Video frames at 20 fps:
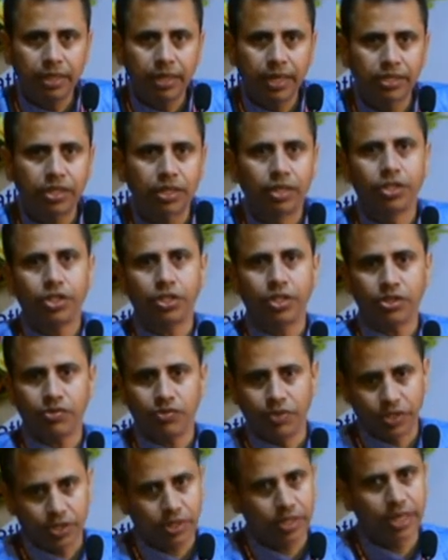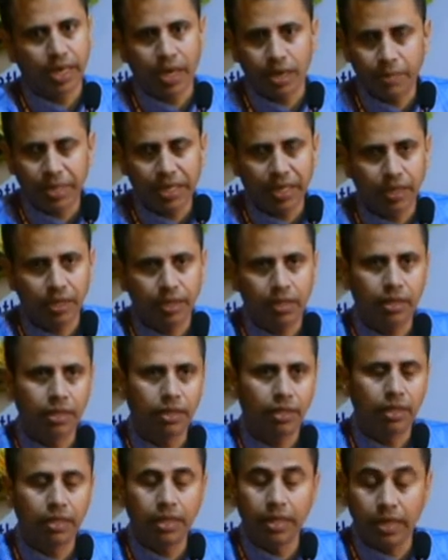assertions which they are making
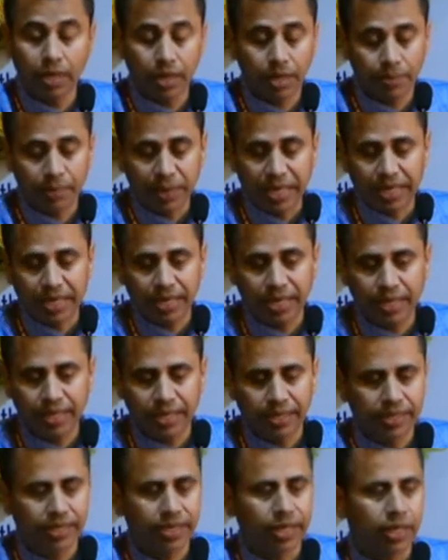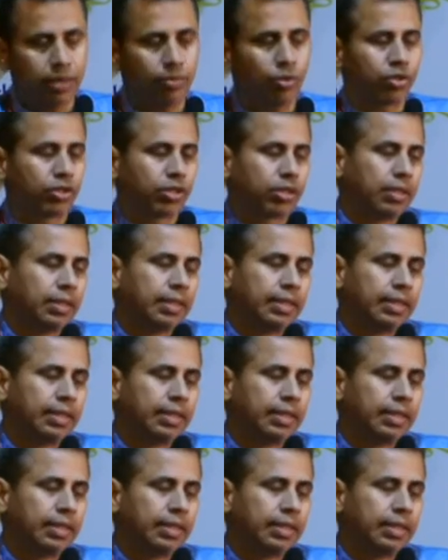in NCRT books.